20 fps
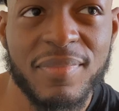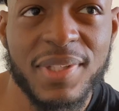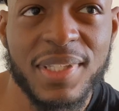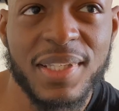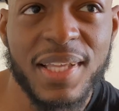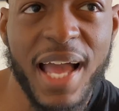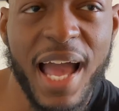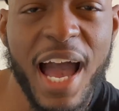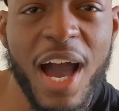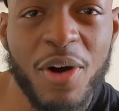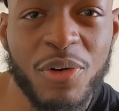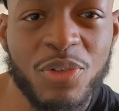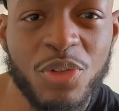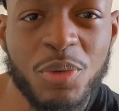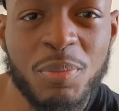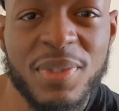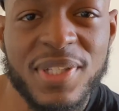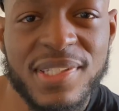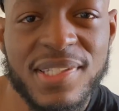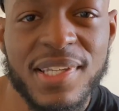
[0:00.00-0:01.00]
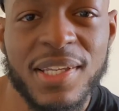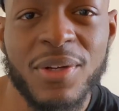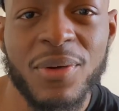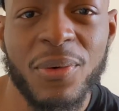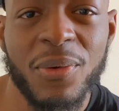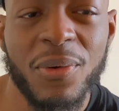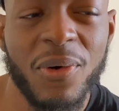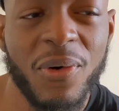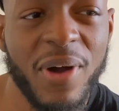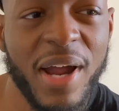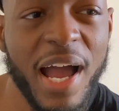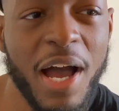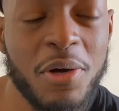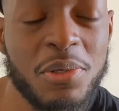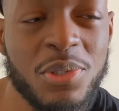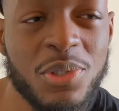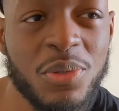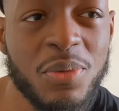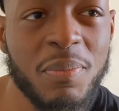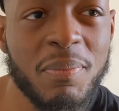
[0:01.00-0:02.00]
how to be single, or how
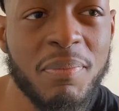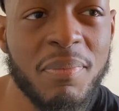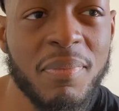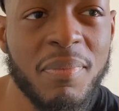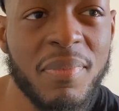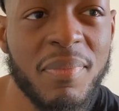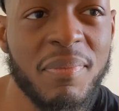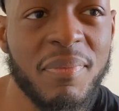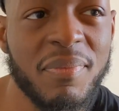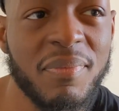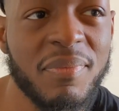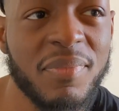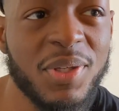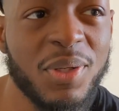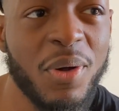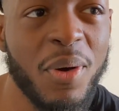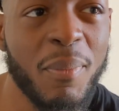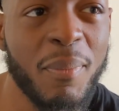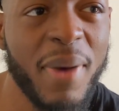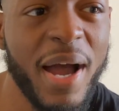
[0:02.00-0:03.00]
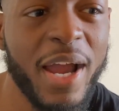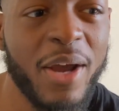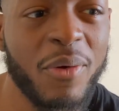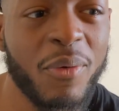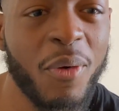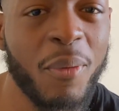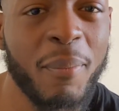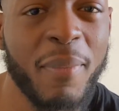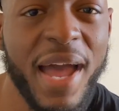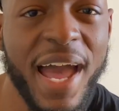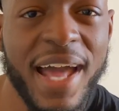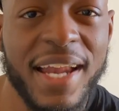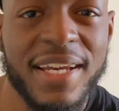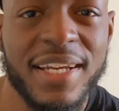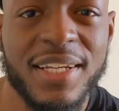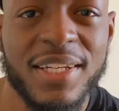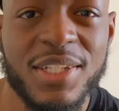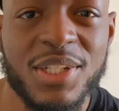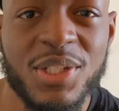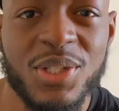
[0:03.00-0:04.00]
to,
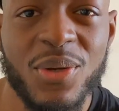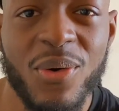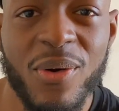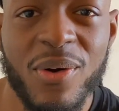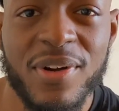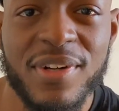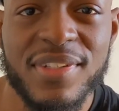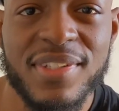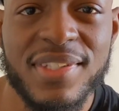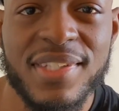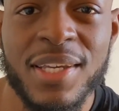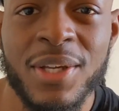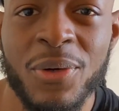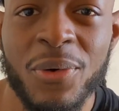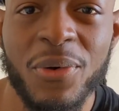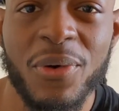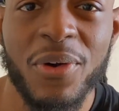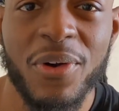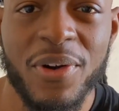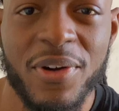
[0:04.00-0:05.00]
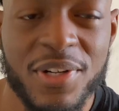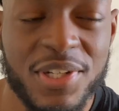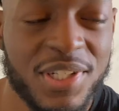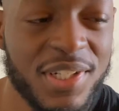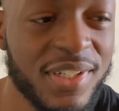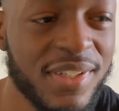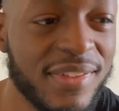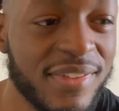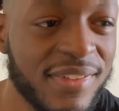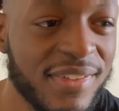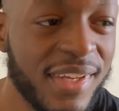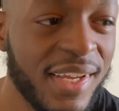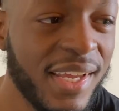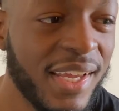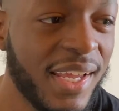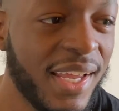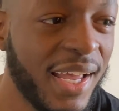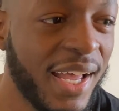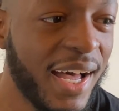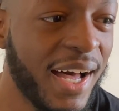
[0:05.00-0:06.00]
micromanage your single urges,
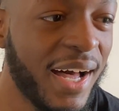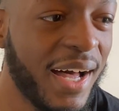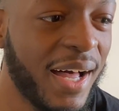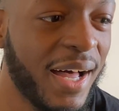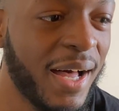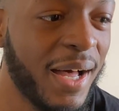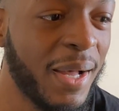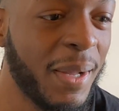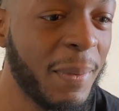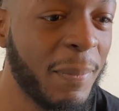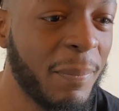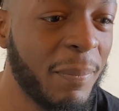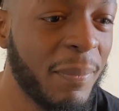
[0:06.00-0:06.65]
or